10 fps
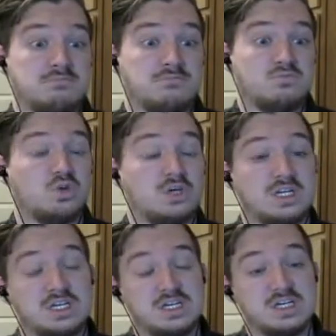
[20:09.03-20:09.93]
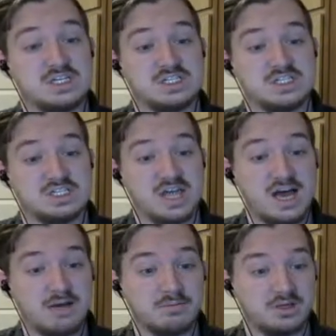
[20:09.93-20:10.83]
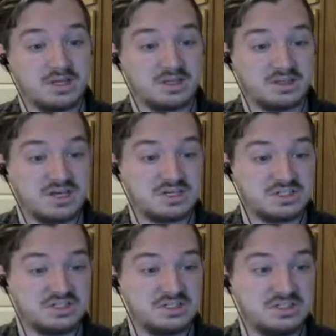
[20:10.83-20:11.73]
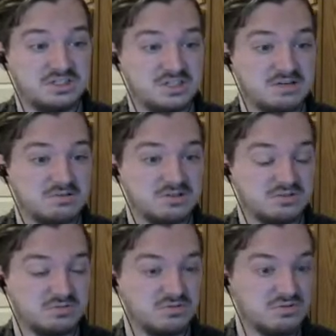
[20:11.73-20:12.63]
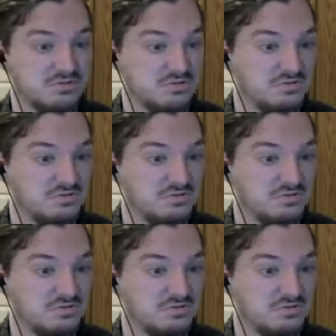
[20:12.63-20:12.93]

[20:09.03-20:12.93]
Well, you didn't need to slap me like that. Jeez, that was rude.